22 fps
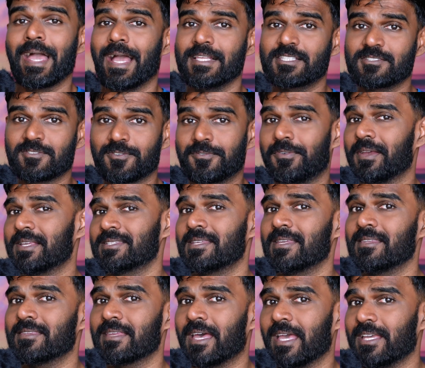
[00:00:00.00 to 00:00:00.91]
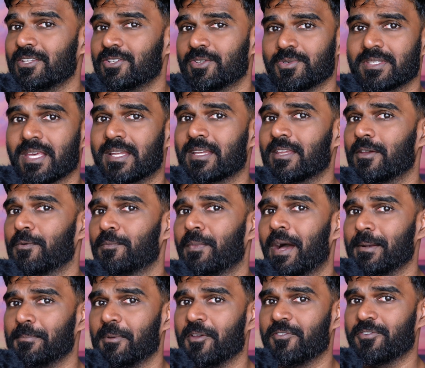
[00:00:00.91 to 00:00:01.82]
it's fixing the issues that you
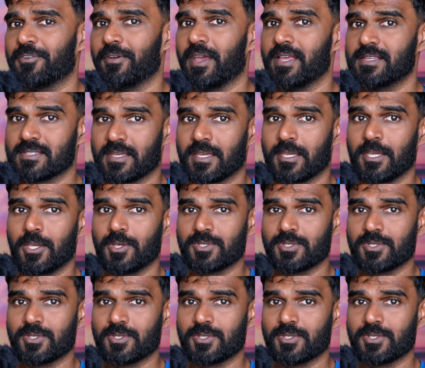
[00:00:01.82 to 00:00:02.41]
might be facing